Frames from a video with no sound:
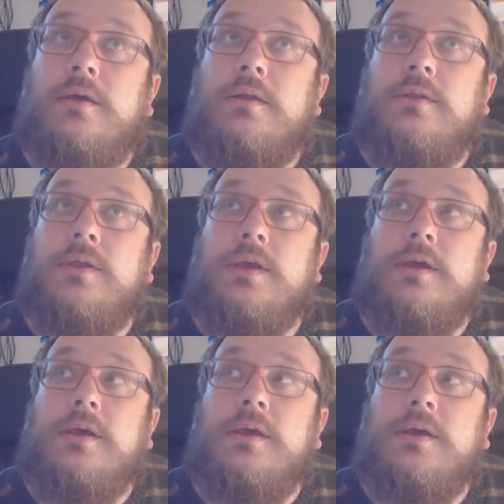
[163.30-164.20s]

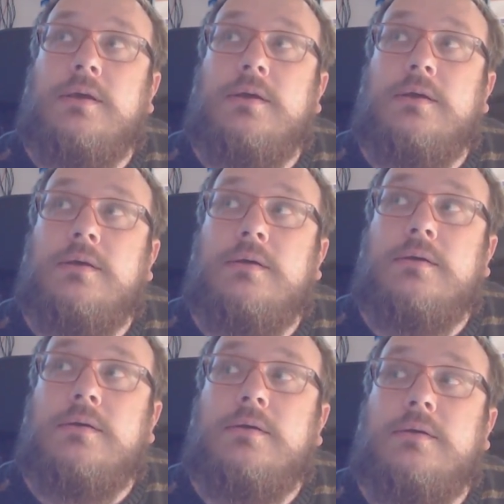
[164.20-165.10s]
thinking
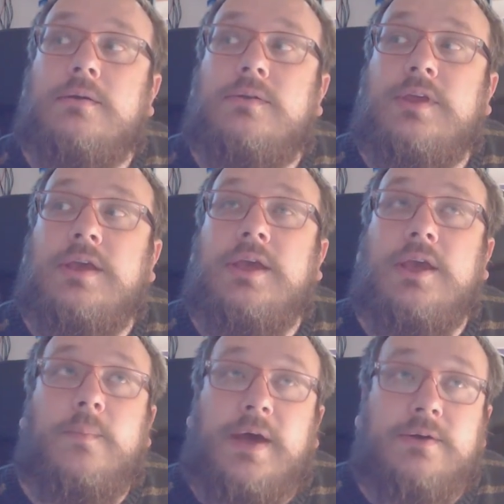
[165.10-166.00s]

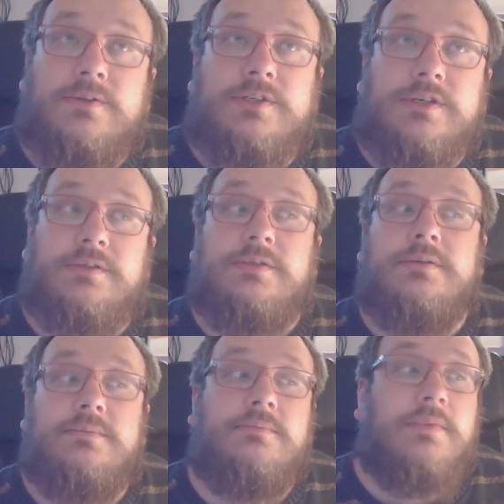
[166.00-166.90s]
about it
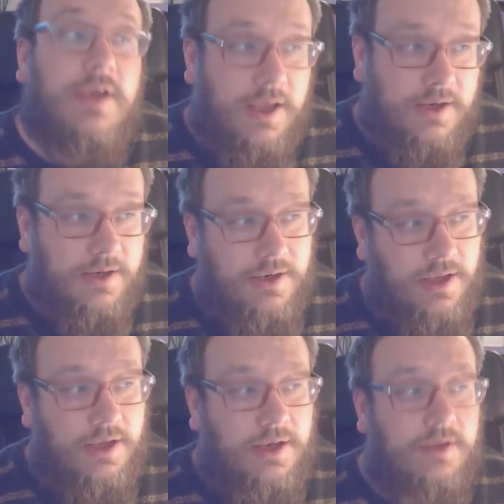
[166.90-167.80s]
again and
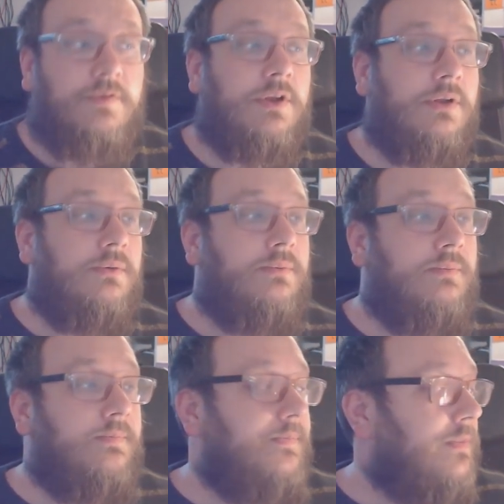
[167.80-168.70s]
again, even
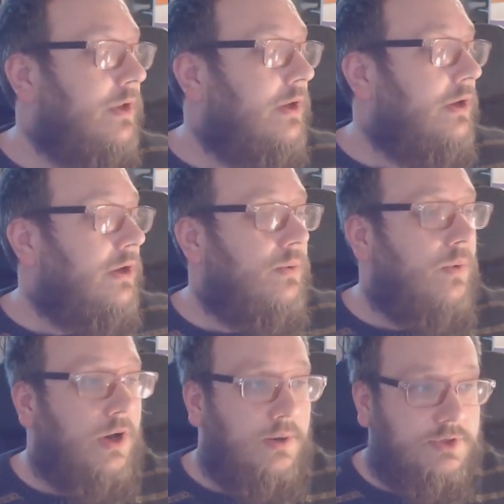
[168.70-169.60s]

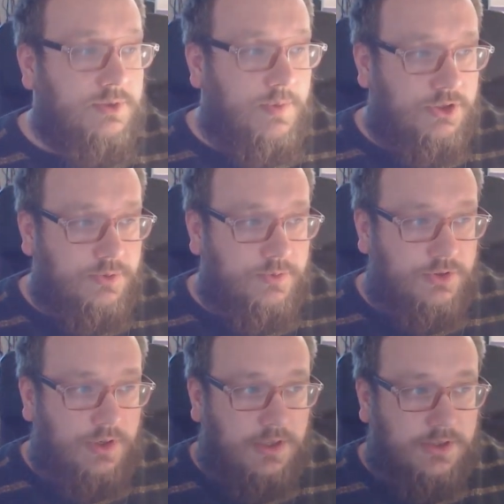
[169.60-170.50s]
while I was supposed to be
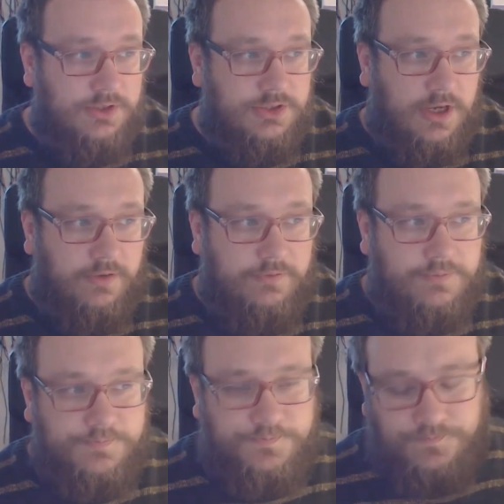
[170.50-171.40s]
doing other stuff.
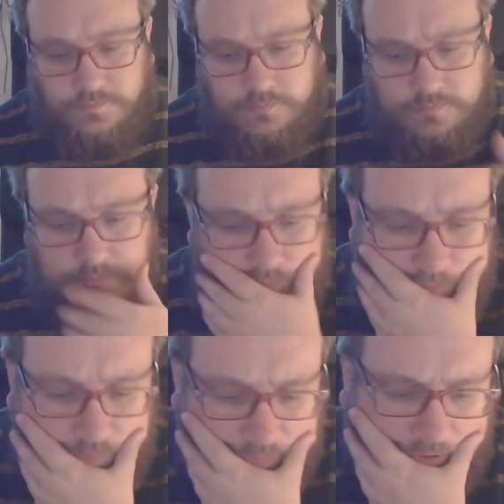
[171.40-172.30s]

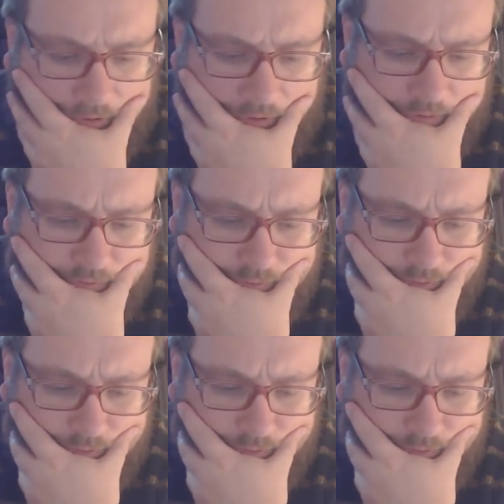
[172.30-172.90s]
And